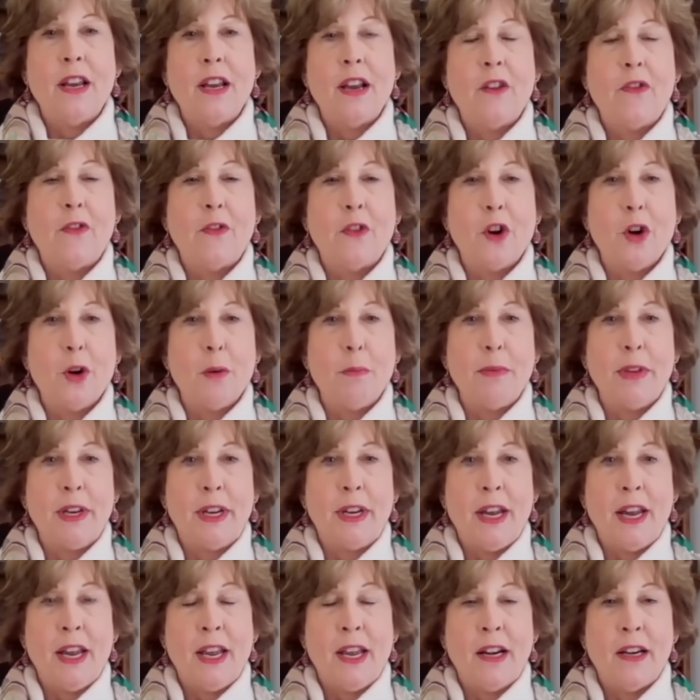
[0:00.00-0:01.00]
affirm the
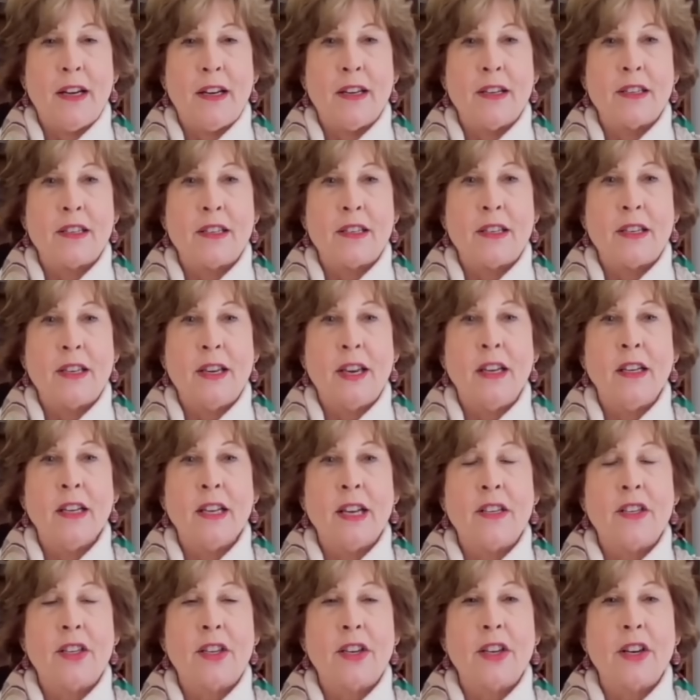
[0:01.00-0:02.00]
candidates, and
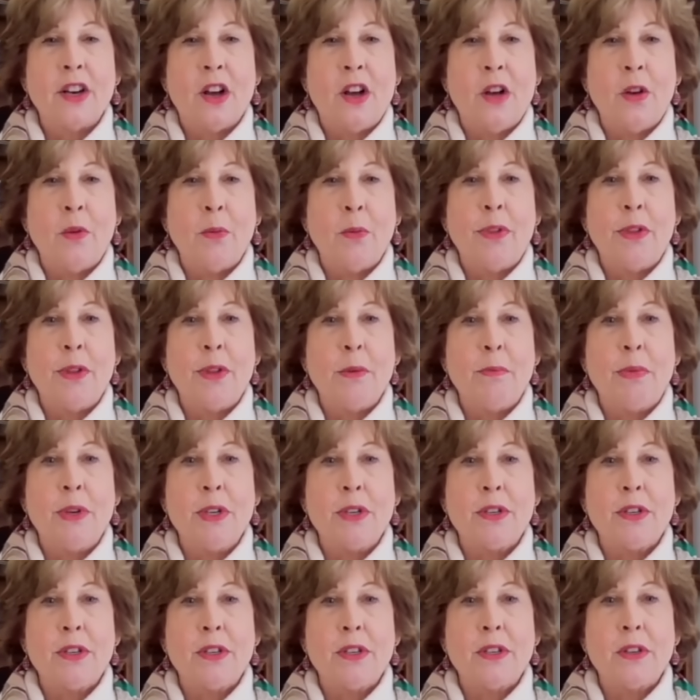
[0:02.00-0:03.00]
let's get on with the
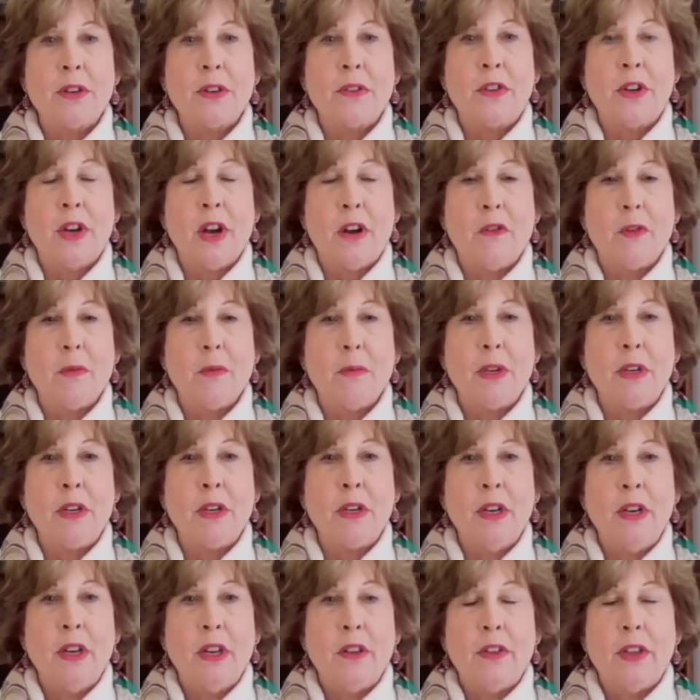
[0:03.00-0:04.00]
business of
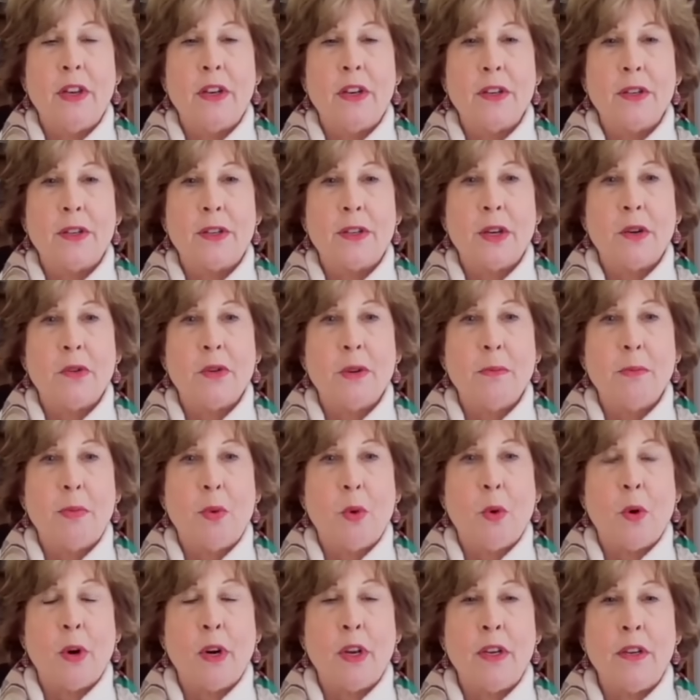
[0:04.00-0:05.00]
government that is so
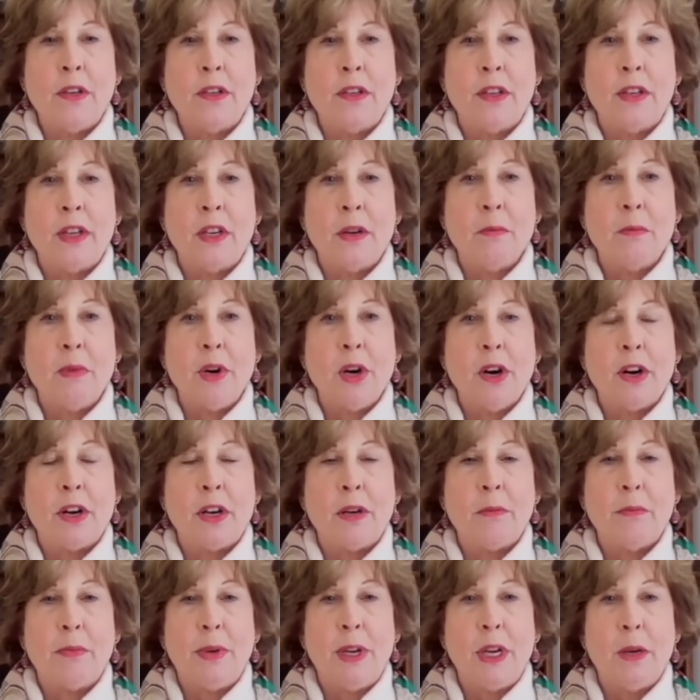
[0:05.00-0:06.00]
important to the
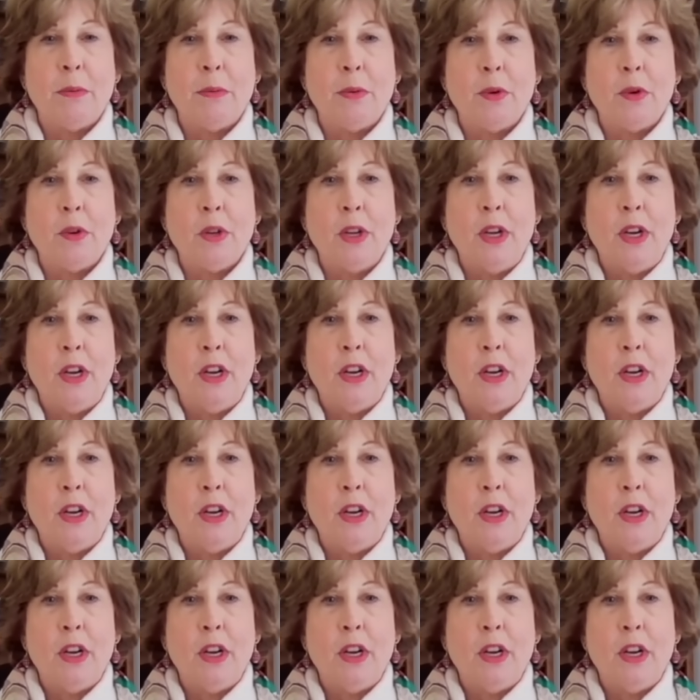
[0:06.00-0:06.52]
American people.